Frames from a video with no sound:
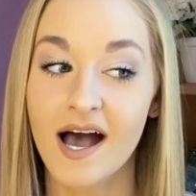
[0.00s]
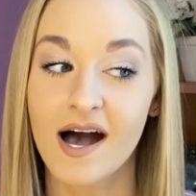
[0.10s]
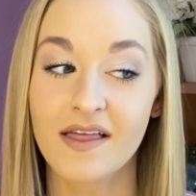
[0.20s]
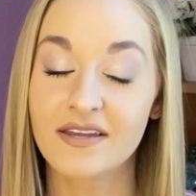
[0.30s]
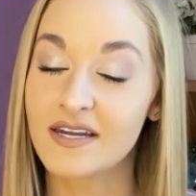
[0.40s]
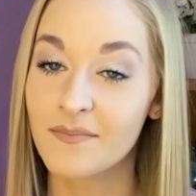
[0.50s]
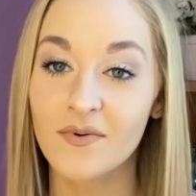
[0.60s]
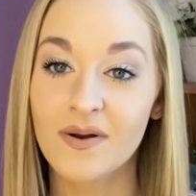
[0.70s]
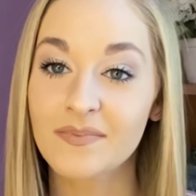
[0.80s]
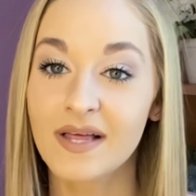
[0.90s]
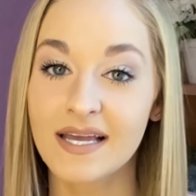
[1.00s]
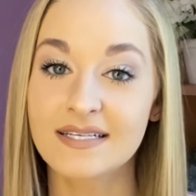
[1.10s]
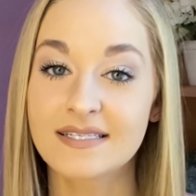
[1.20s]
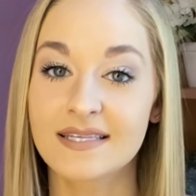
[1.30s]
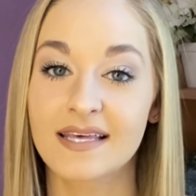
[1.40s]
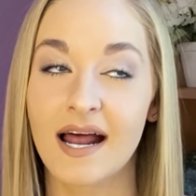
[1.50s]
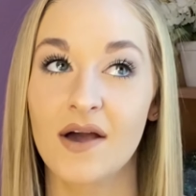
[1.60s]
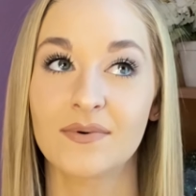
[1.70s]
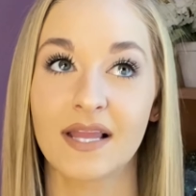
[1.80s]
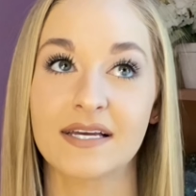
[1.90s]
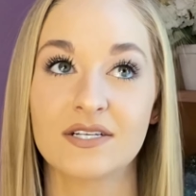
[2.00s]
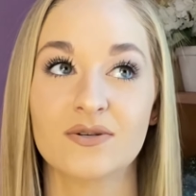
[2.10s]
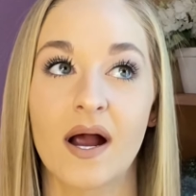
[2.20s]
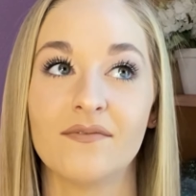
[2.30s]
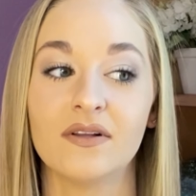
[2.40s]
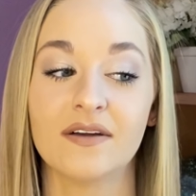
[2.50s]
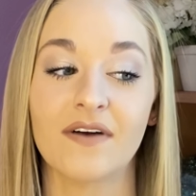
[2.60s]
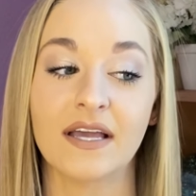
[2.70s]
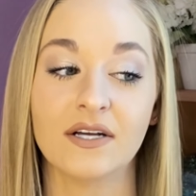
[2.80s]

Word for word: Uh, the number one place that I would like to travel if I